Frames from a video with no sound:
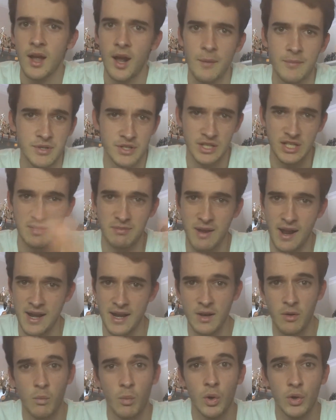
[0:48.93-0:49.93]
I'm just
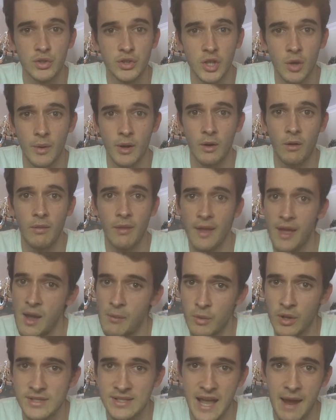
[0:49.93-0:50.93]
explaining what's going on there
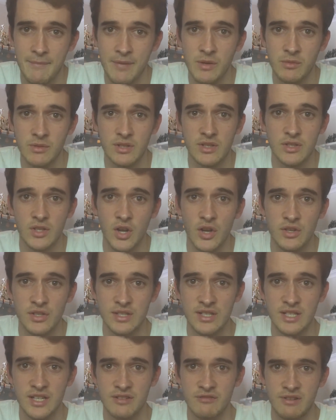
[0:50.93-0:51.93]
and what's happening with certain
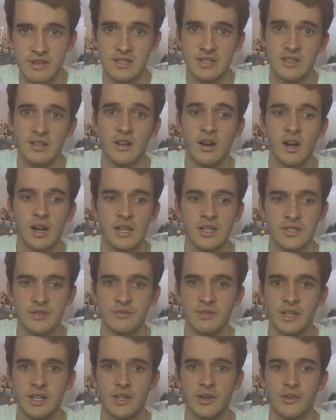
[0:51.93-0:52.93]
series and kinds
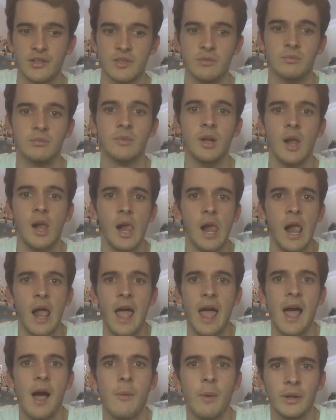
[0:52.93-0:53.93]
of videos and
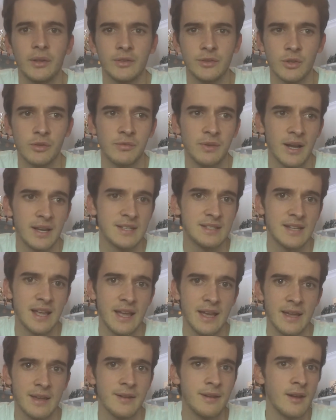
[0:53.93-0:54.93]
how I do if I
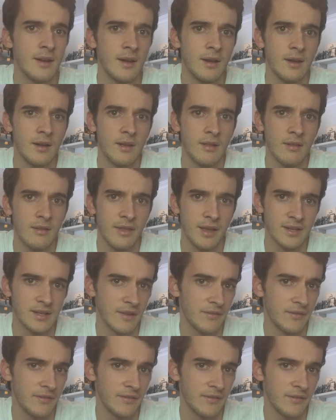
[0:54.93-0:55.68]
say things.